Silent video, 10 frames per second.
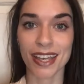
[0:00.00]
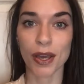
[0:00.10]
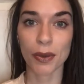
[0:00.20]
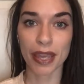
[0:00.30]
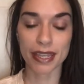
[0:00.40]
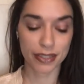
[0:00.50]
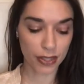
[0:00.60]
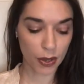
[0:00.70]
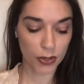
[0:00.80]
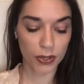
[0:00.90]
Okay,
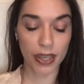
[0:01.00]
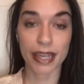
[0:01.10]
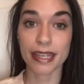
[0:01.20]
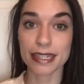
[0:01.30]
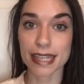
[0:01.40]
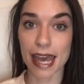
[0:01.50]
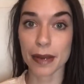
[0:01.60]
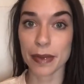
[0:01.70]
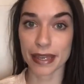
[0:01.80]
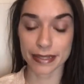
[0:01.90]
so creating a
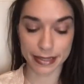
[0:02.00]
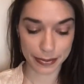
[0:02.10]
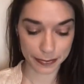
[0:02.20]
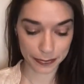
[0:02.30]
database.